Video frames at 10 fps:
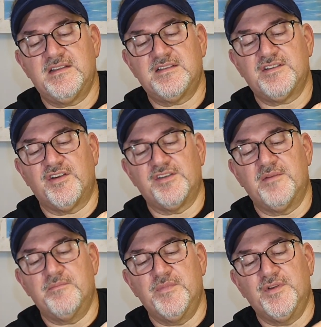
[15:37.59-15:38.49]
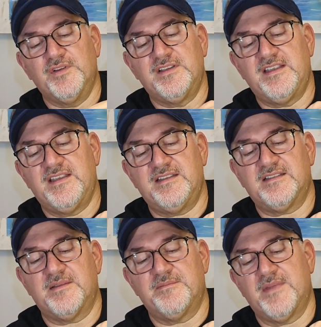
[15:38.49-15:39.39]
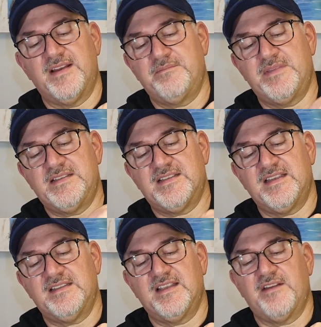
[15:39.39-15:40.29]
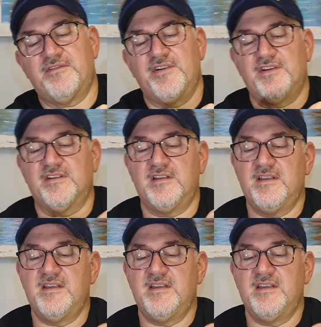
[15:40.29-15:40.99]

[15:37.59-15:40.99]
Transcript: It's called a mulkis. I might be saying that wrong.